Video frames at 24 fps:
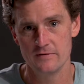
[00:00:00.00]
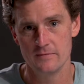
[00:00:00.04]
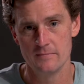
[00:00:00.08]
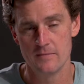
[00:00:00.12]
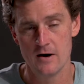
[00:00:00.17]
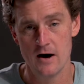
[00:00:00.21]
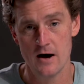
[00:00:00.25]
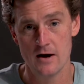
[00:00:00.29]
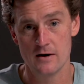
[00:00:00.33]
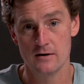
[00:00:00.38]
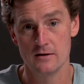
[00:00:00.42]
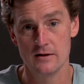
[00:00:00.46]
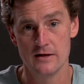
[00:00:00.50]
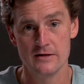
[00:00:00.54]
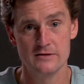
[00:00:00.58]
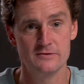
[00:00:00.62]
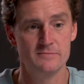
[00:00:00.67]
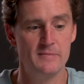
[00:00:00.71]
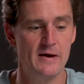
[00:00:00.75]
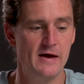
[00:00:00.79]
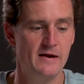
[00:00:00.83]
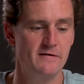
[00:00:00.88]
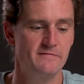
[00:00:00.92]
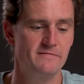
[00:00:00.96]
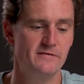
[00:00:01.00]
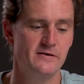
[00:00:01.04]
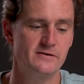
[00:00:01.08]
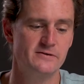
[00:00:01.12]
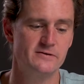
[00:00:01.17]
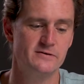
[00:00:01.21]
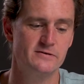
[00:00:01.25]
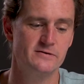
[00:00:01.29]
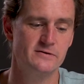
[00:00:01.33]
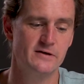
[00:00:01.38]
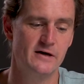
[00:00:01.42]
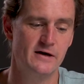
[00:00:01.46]
model as
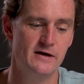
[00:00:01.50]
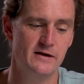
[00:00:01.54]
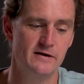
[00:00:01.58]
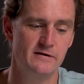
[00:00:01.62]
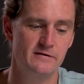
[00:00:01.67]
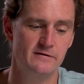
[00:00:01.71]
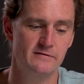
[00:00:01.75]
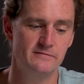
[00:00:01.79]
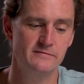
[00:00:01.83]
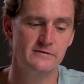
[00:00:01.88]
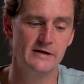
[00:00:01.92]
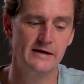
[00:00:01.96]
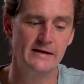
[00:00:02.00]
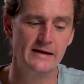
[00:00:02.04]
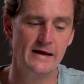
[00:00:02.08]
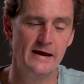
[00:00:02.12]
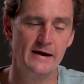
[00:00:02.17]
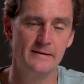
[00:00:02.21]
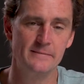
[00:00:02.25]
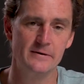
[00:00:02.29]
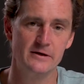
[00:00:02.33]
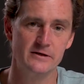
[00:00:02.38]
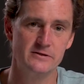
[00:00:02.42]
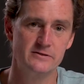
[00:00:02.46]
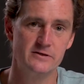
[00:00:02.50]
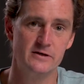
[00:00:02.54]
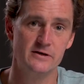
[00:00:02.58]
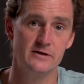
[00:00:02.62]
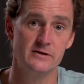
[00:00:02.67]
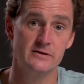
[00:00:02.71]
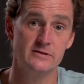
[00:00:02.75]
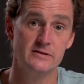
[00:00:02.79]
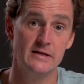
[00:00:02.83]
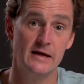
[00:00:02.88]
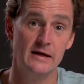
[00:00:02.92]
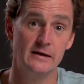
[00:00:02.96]
manifest inside of Dynamics
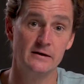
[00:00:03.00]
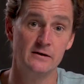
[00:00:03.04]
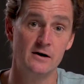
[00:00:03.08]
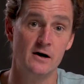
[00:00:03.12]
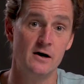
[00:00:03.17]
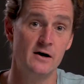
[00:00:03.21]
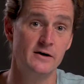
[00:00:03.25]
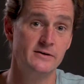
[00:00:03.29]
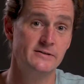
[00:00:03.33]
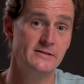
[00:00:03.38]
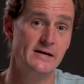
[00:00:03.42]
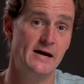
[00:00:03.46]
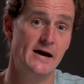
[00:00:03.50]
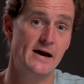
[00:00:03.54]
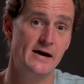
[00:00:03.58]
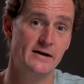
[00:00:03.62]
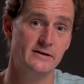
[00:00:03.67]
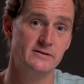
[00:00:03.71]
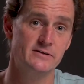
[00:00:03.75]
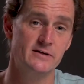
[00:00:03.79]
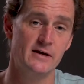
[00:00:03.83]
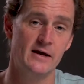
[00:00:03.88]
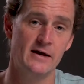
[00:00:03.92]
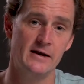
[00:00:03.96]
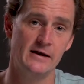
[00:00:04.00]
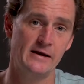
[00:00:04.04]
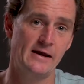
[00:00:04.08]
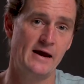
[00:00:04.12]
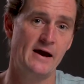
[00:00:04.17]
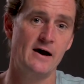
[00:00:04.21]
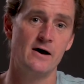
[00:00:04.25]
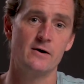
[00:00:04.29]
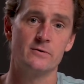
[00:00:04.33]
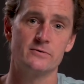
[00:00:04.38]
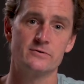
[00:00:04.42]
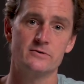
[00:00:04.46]
is that contacts and
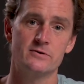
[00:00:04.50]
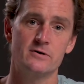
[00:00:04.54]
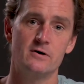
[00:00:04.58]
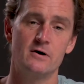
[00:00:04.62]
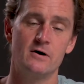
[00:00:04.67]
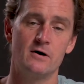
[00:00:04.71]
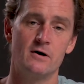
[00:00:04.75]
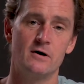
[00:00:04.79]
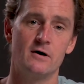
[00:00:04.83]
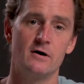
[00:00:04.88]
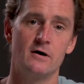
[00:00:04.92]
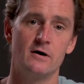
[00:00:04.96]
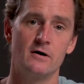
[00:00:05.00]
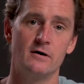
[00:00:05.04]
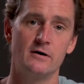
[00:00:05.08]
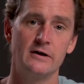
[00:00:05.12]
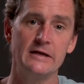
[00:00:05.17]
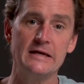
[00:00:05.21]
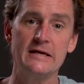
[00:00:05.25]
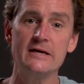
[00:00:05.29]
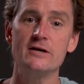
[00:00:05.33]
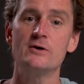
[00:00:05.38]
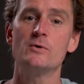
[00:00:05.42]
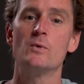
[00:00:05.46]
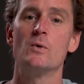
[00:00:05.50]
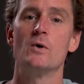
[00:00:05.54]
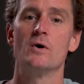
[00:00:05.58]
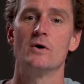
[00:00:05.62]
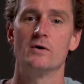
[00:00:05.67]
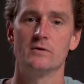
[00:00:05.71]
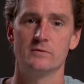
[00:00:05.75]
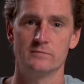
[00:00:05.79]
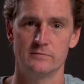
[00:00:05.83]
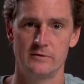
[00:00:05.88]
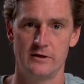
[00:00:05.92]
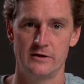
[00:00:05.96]
accounts are
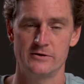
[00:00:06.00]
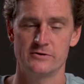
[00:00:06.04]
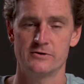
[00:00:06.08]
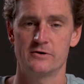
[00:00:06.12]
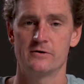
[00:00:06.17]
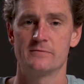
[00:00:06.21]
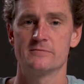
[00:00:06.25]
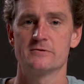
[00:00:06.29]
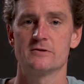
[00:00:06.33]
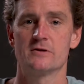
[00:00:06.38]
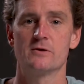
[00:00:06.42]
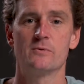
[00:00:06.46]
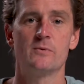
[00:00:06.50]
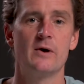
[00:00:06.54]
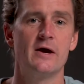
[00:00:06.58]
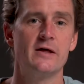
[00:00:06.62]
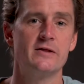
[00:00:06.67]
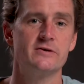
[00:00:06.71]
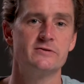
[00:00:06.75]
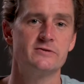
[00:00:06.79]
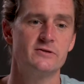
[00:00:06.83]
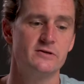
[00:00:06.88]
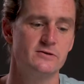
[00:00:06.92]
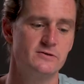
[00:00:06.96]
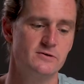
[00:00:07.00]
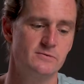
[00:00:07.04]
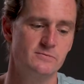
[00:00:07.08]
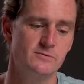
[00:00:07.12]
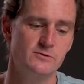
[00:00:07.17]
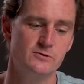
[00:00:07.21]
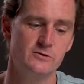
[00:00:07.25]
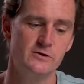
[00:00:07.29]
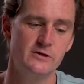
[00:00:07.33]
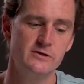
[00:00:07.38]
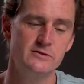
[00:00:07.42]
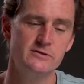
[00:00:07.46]
equal in terms of the way the system
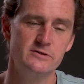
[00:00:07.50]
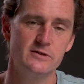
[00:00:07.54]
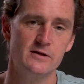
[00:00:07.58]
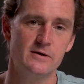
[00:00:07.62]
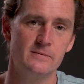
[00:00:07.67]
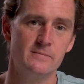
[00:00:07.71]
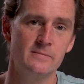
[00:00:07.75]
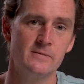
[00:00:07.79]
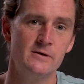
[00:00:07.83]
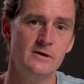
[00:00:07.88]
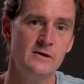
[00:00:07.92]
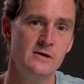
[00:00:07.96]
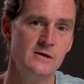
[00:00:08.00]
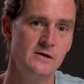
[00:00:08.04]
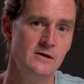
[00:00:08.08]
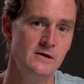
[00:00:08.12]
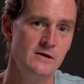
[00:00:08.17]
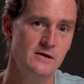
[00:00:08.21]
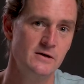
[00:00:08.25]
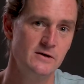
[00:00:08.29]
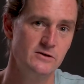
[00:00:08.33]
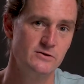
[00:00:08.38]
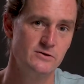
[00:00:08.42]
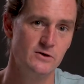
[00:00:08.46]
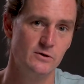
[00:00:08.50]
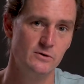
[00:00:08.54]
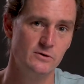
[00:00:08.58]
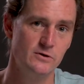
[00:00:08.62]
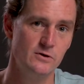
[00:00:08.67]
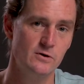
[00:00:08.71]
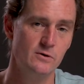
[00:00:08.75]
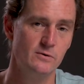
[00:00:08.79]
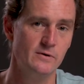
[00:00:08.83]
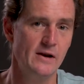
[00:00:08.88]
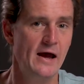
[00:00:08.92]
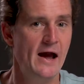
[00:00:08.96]
treats them. So
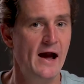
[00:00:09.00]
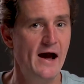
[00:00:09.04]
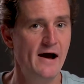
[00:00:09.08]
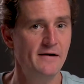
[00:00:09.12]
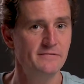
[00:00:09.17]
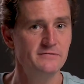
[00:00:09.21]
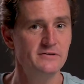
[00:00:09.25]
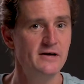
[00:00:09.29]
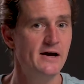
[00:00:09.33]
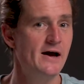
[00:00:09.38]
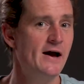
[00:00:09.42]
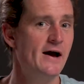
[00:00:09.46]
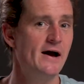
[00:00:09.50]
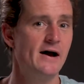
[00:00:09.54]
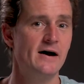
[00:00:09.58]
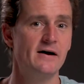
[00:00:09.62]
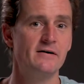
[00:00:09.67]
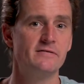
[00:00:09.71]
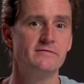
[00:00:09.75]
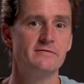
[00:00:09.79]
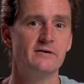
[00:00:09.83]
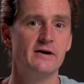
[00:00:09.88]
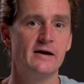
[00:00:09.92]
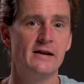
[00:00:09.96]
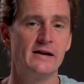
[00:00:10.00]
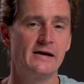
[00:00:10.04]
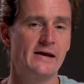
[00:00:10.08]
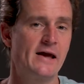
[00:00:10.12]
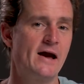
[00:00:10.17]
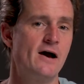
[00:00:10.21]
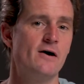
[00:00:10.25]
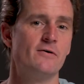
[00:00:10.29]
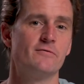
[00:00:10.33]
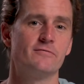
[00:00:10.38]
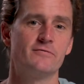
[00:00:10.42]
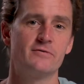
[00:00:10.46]
you don't have to have an
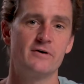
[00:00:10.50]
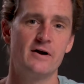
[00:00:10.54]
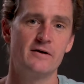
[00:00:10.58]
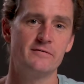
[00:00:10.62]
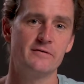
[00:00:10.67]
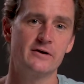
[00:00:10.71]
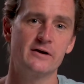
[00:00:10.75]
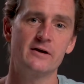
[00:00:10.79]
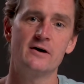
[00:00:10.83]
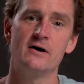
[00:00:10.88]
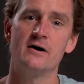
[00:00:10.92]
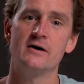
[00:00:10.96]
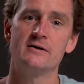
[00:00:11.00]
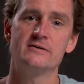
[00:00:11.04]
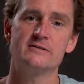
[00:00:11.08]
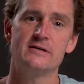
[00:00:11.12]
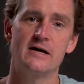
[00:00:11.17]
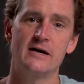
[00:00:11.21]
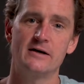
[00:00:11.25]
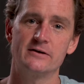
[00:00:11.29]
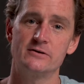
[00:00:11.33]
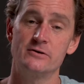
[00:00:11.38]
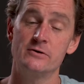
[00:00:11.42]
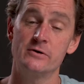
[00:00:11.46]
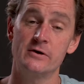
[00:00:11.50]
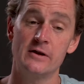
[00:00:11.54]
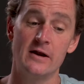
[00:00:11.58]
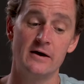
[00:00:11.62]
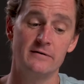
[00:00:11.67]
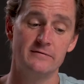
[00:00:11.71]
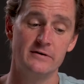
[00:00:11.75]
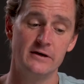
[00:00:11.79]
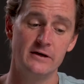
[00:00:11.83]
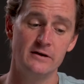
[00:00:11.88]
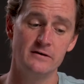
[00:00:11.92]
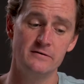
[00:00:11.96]
account for every contact. You can
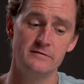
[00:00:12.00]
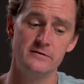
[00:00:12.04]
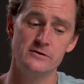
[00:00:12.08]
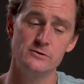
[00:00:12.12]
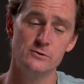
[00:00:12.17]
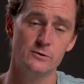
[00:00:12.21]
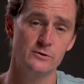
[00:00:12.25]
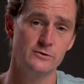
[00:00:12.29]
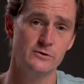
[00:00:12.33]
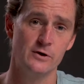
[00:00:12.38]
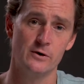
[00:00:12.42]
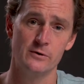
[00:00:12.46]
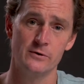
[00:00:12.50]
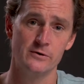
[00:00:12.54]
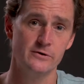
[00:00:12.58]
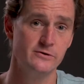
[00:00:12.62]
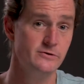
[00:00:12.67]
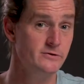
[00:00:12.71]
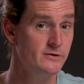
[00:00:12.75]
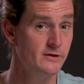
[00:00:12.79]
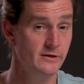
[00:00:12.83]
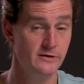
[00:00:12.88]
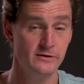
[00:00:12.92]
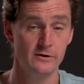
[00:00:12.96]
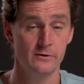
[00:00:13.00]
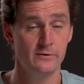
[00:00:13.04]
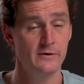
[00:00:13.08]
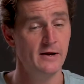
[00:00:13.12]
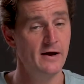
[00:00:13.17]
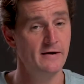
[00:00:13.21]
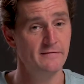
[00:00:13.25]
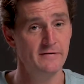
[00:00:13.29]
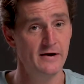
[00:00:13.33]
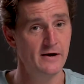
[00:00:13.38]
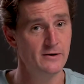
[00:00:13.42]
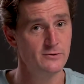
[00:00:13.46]
have individual donors that don't
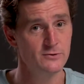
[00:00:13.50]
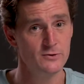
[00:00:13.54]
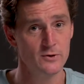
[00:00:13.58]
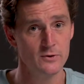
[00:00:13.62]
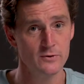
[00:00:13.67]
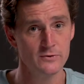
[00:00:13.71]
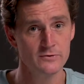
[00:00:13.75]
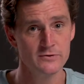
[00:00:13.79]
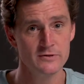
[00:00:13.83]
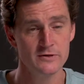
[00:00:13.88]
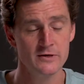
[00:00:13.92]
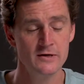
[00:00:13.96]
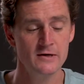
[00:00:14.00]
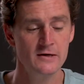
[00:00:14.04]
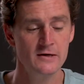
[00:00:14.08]
have households,